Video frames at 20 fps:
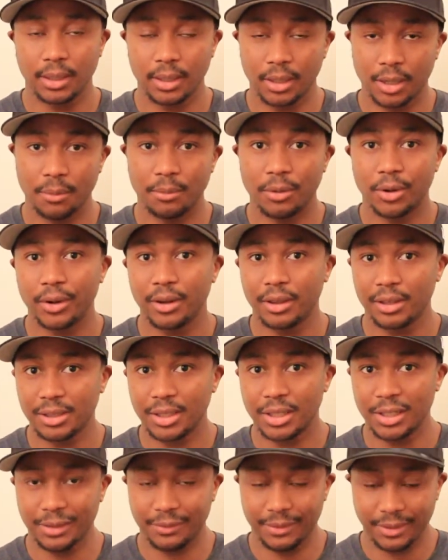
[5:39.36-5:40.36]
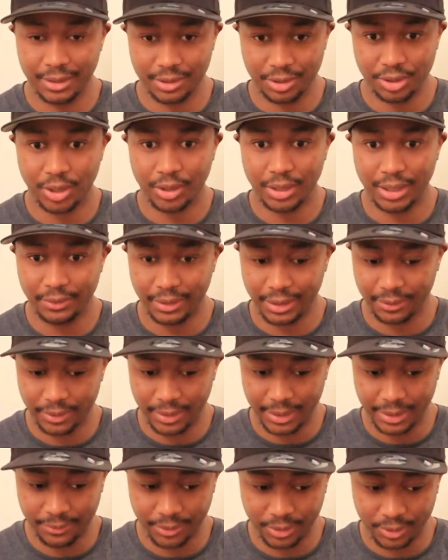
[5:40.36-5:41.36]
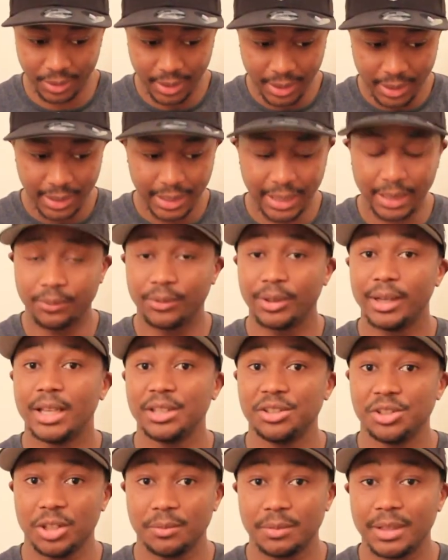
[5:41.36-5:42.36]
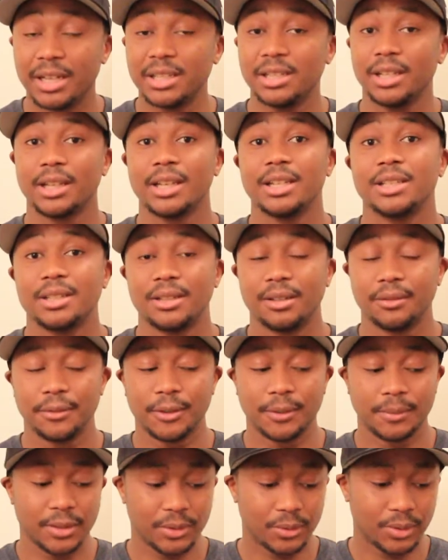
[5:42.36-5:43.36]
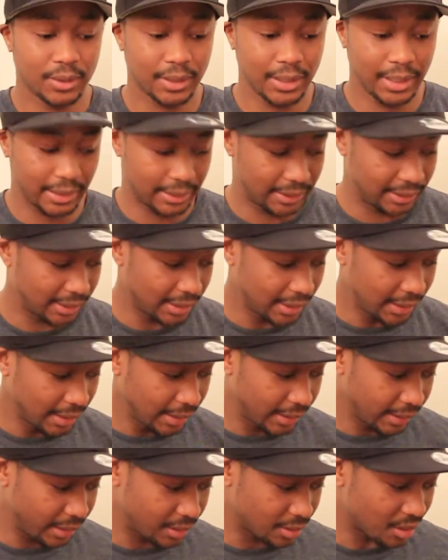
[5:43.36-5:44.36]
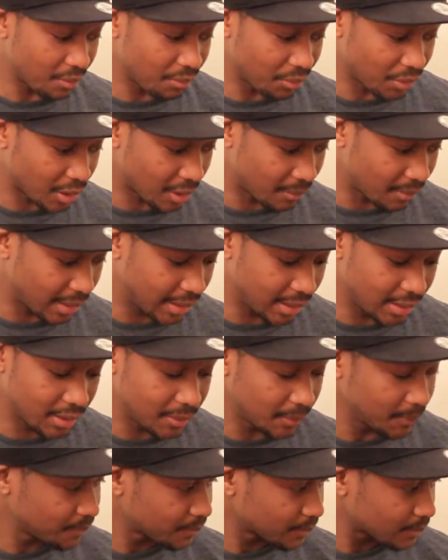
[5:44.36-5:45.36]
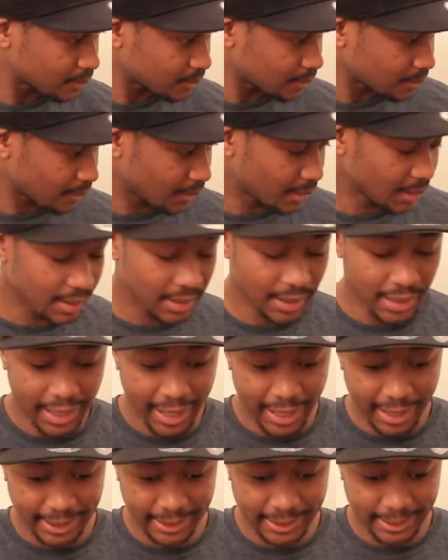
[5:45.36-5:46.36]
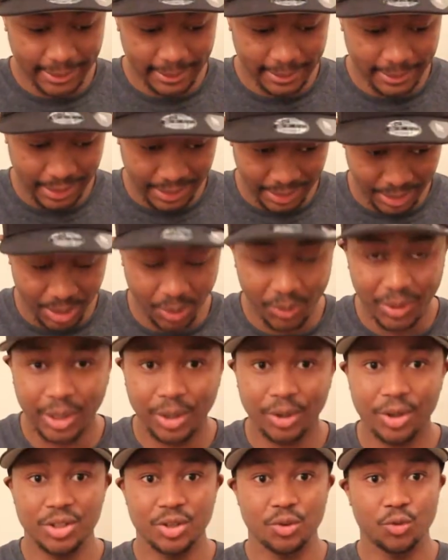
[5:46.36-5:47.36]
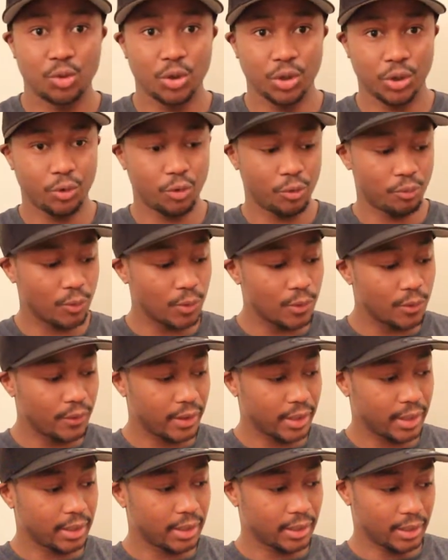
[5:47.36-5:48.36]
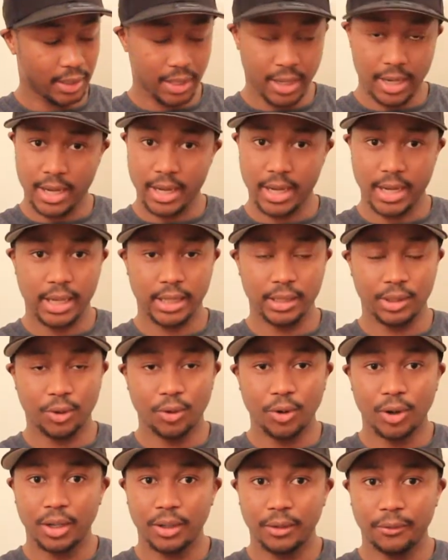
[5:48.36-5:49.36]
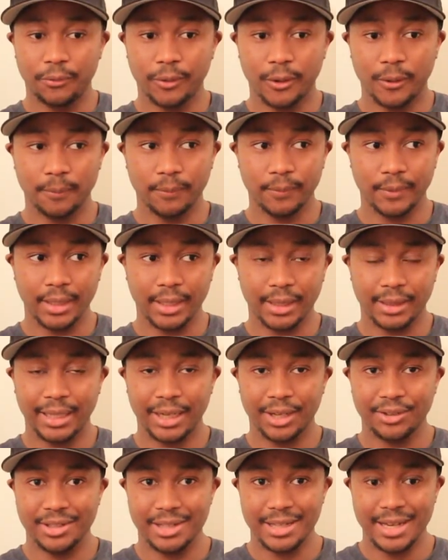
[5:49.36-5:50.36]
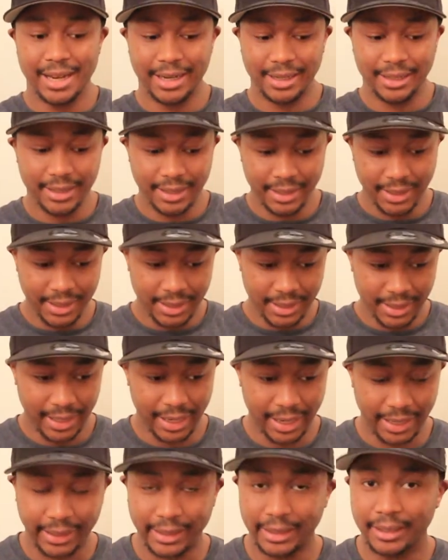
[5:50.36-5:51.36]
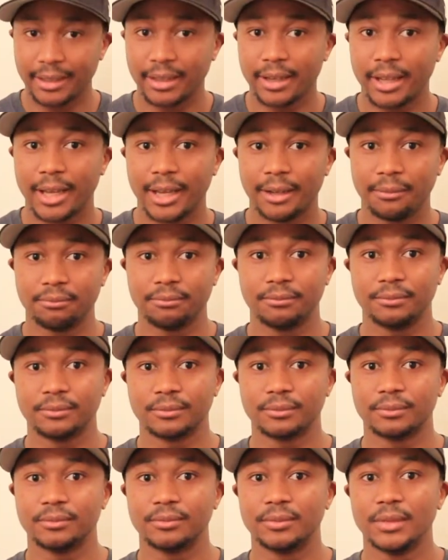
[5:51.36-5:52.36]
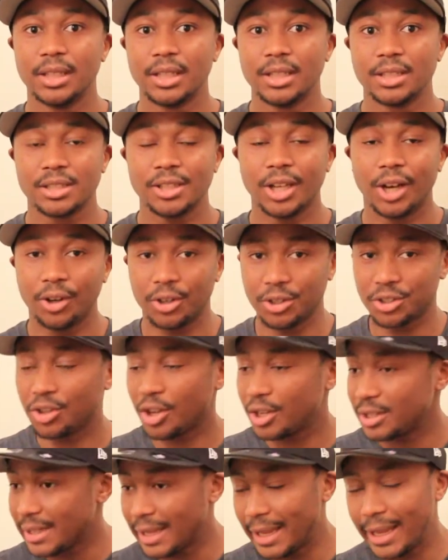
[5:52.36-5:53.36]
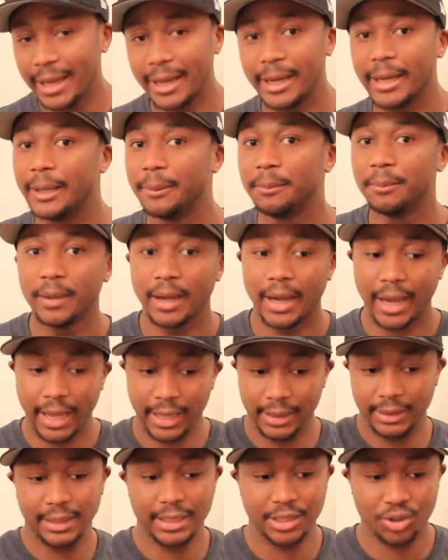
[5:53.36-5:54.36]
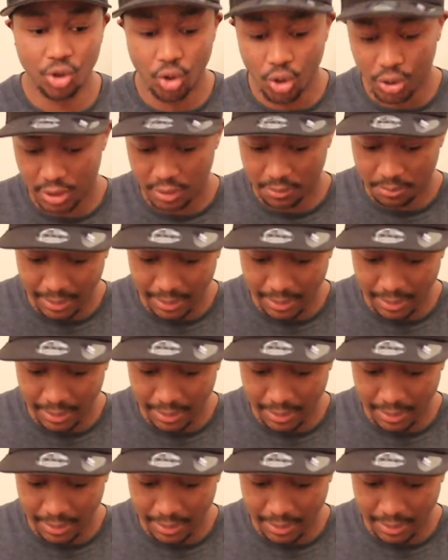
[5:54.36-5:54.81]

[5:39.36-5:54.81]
Gamora and Star-Lord have a relationship. They actually kiss in the film as well, and he's heartbroken by this. And they're really close to removing the gauntlet from Thanos' hand, and Star-Lord starts hitting him, and this causes